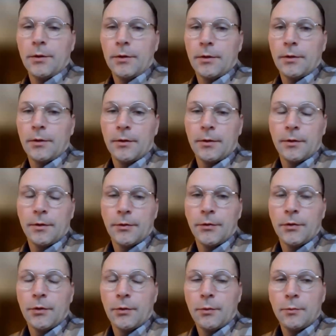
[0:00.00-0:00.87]
a, a
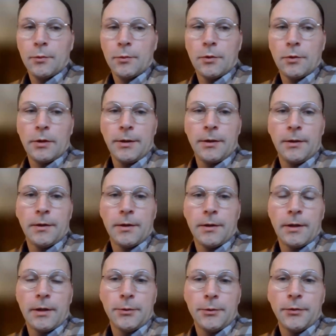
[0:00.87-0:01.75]
stone wall in a
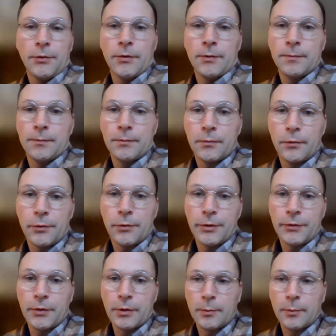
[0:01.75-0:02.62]
house,
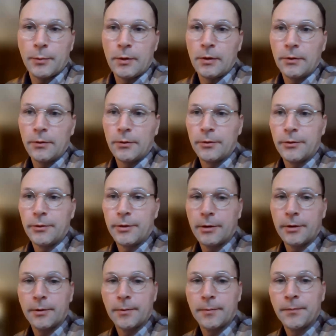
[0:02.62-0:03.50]
for example, or
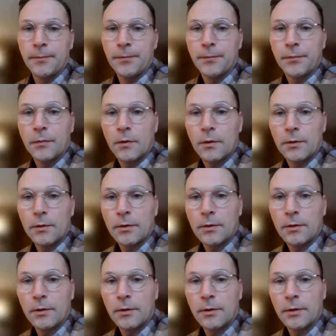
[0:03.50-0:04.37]
um,
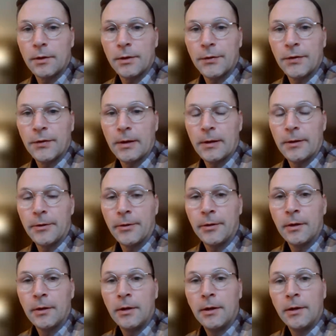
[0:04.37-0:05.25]
uh, a
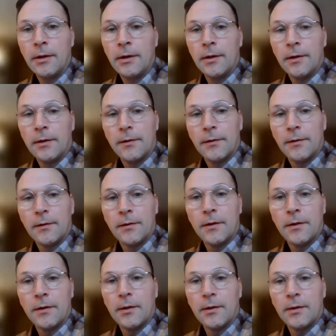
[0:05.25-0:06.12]
cellar
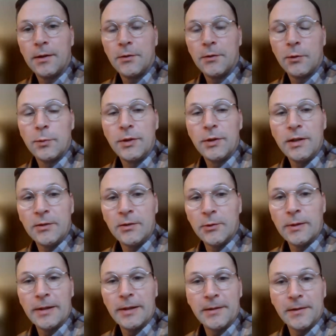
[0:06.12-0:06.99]
that needs to be
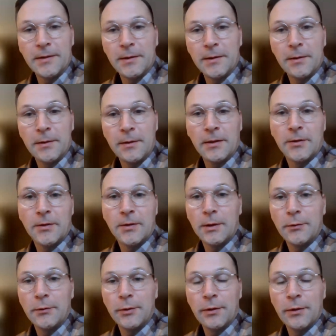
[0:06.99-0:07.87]
insulated, that's
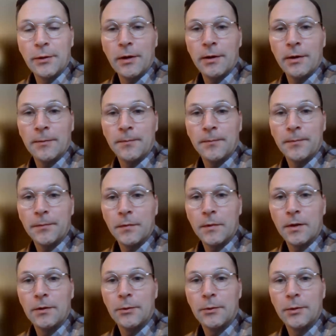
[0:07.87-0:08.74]
a different thing.
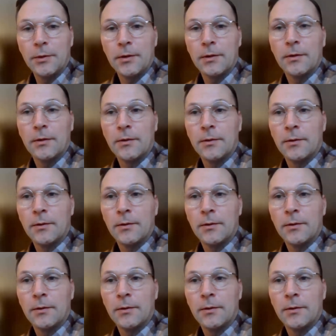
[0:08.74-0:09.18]
Then you can.